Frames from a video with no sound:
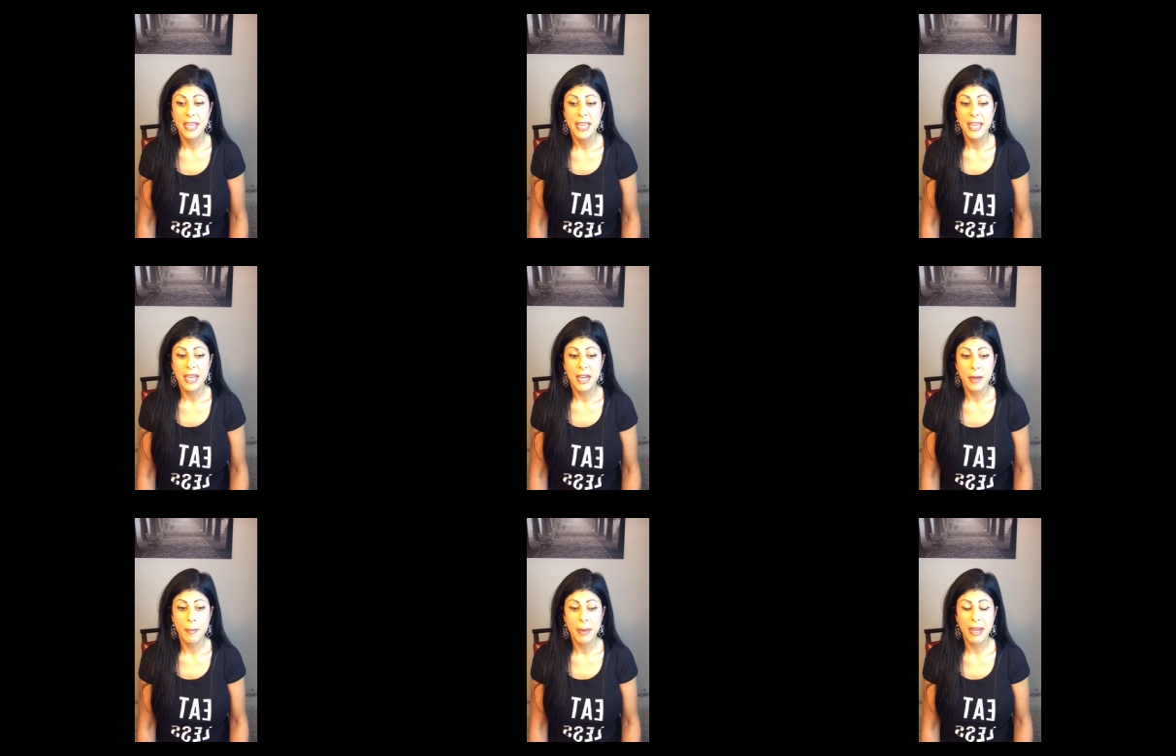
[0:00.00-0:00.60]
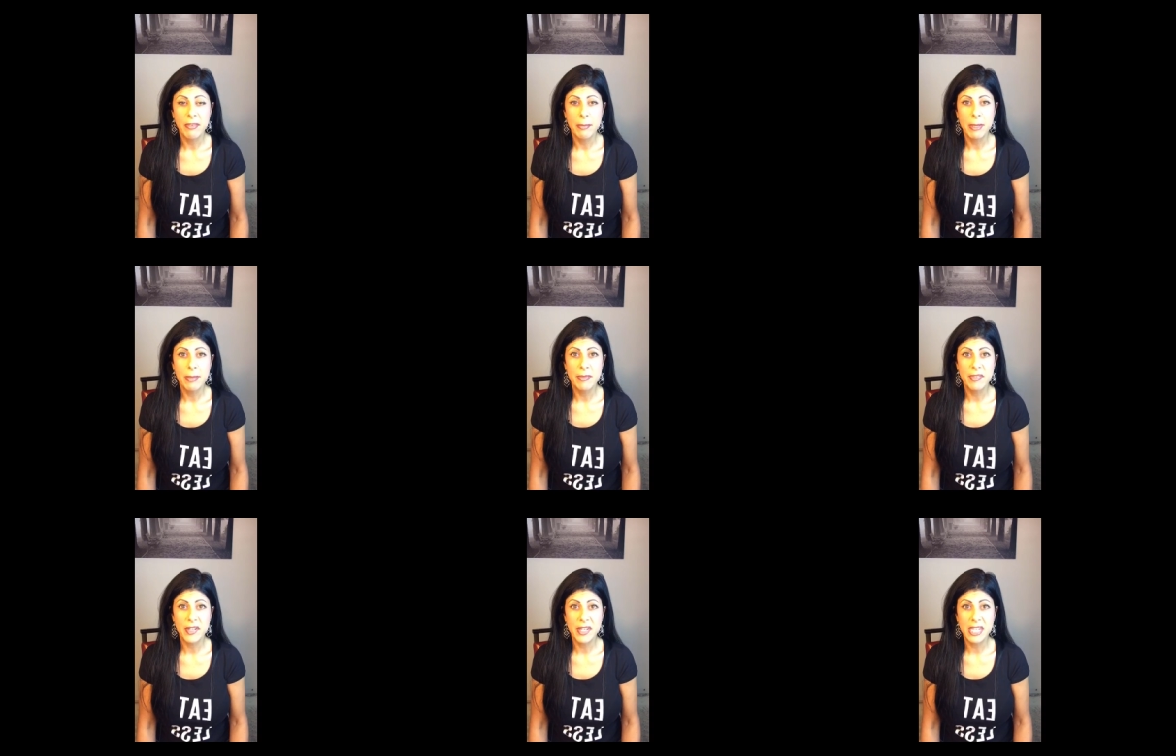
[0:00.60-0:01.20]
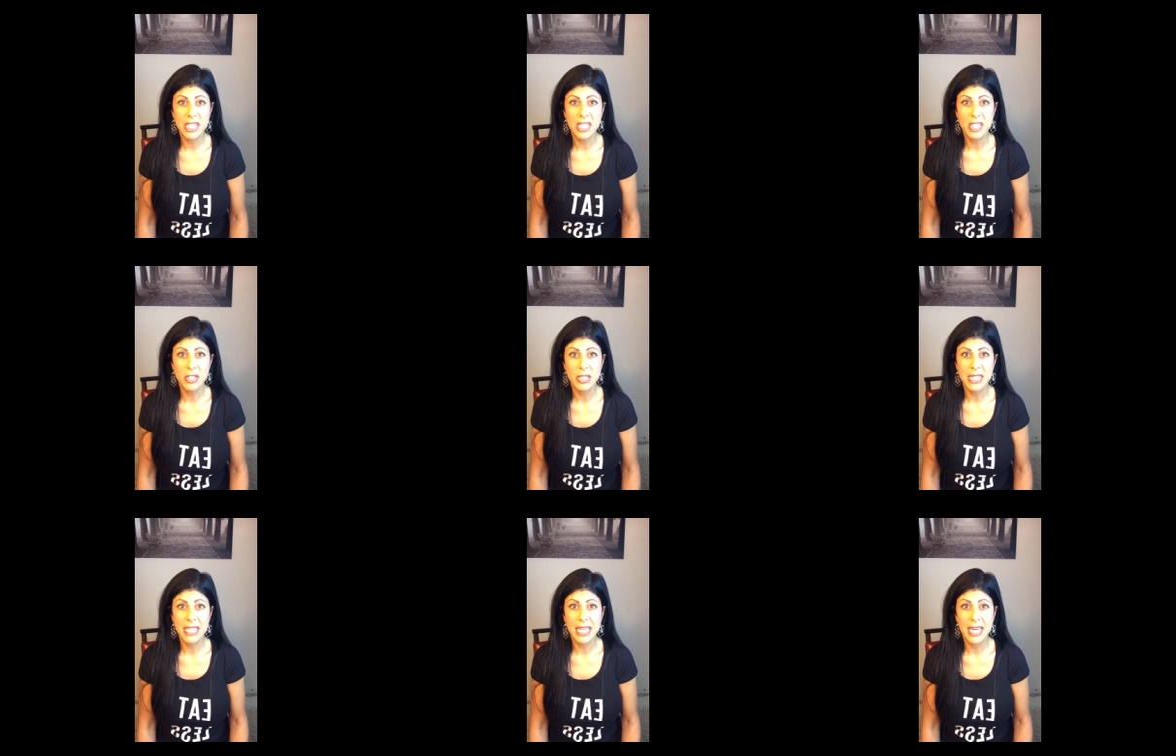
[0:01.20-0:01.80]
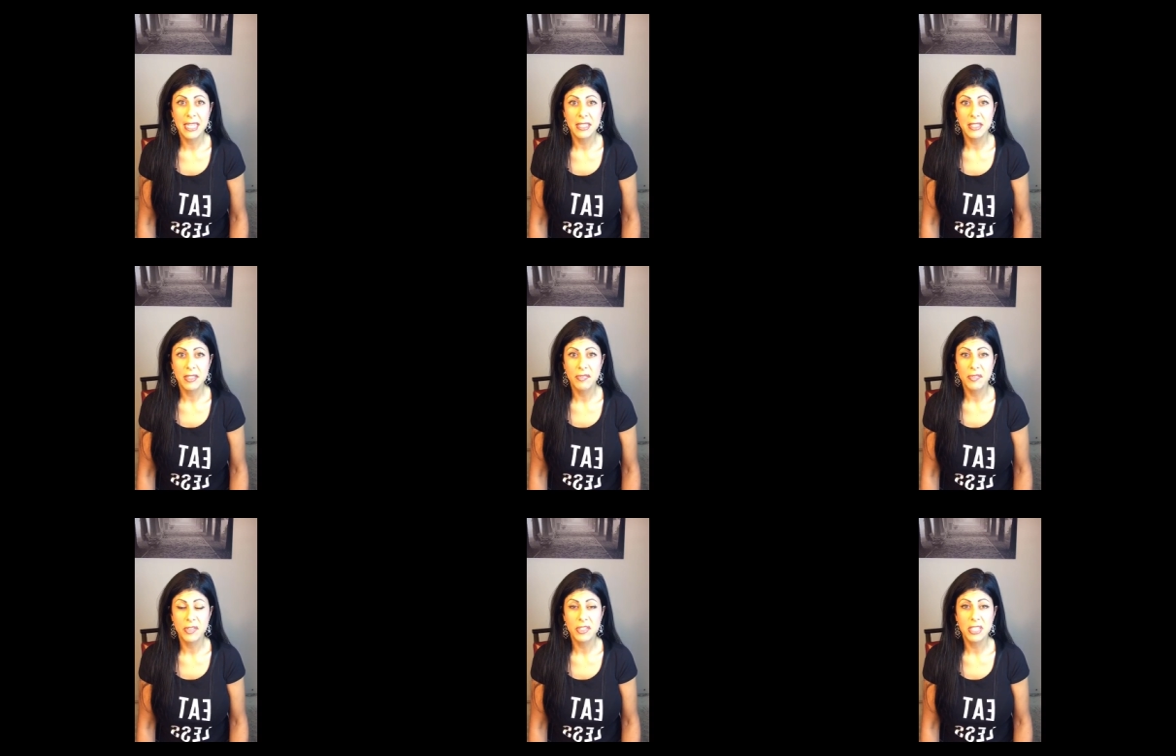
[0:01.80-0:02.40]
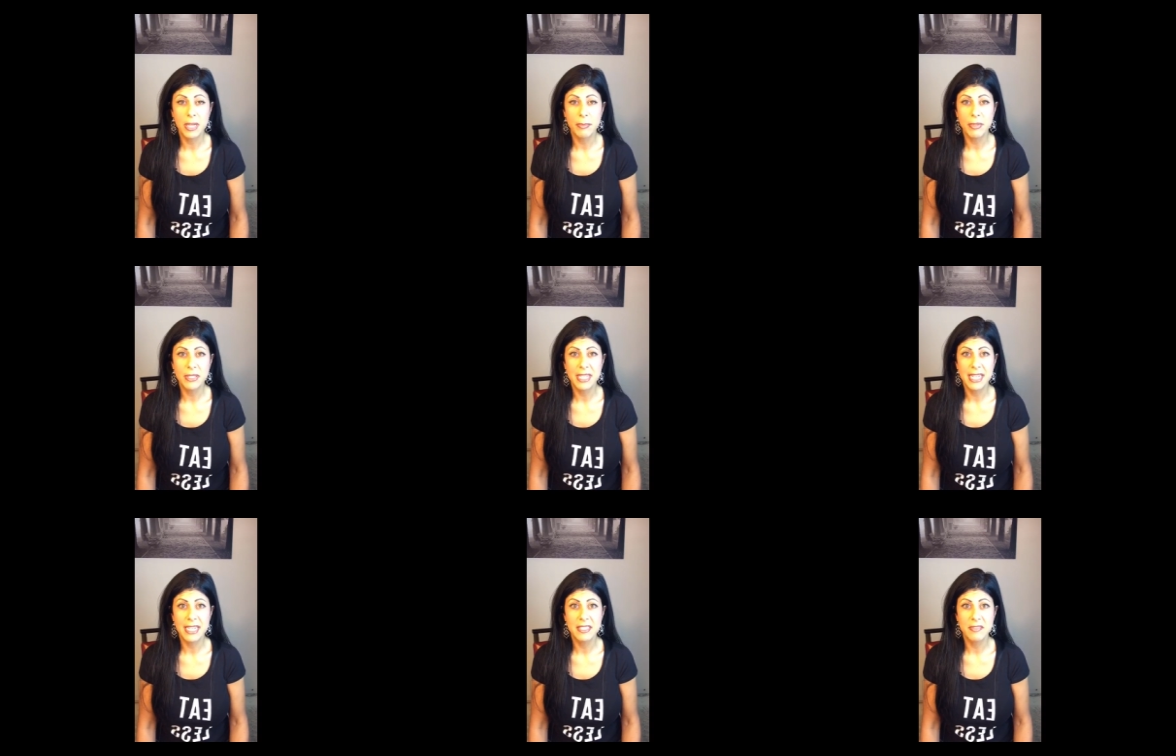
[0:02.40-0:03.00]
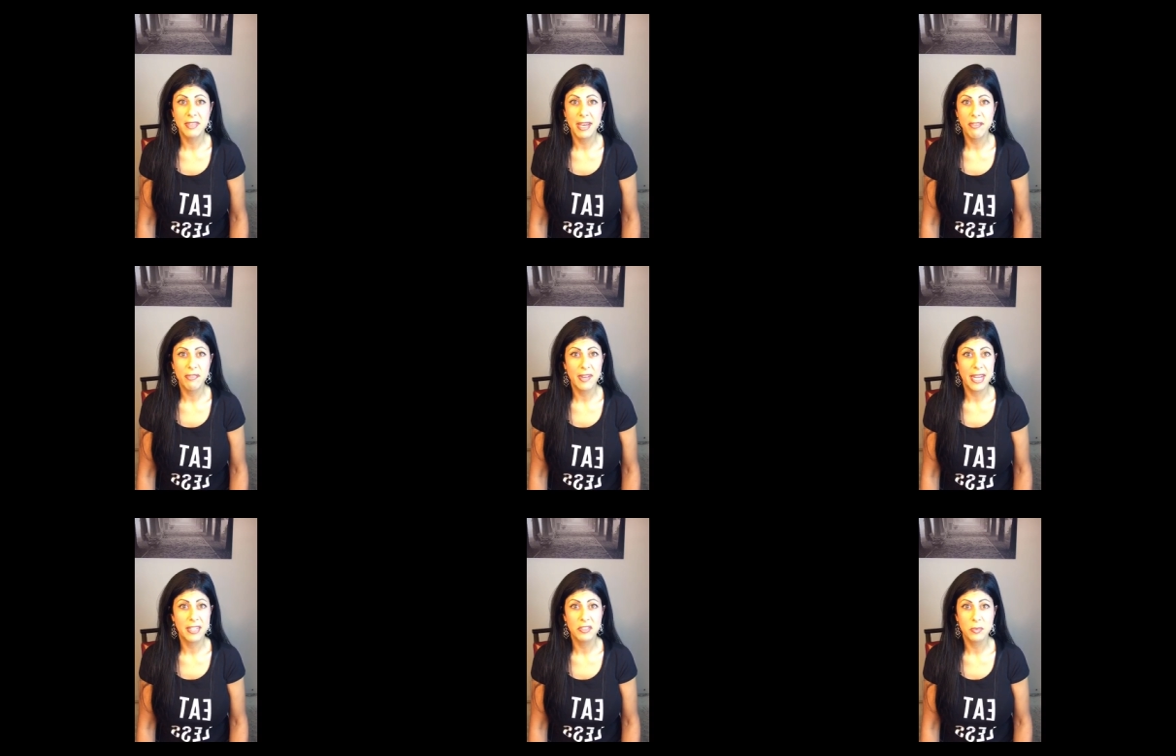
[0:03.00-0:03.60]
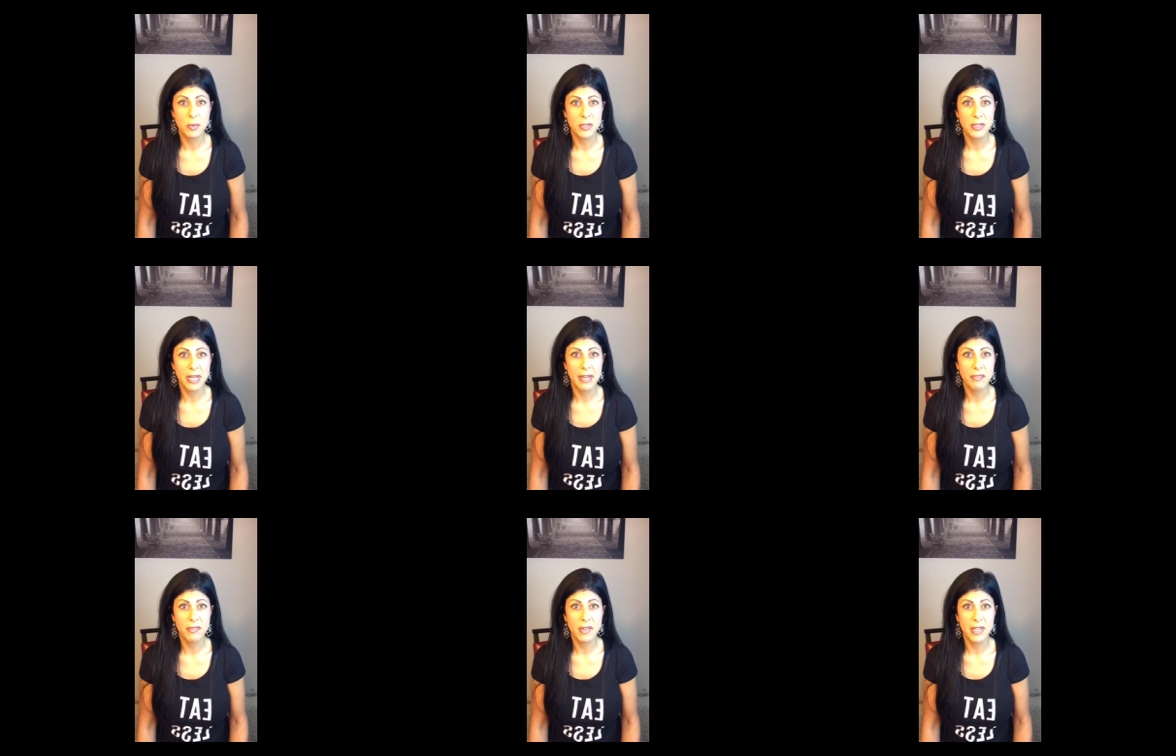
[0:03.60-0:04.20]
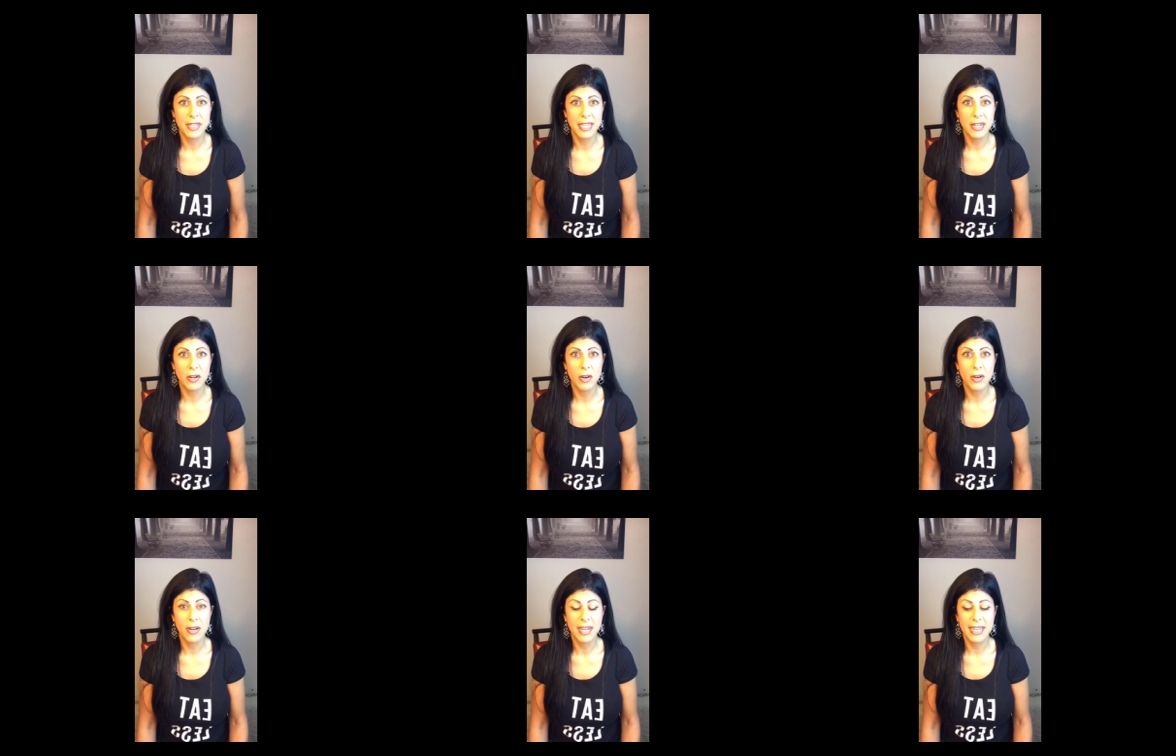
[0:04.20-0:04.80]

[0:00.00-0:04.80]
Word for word: I remember very clearly that the first couple of days of that fast were not fun at all,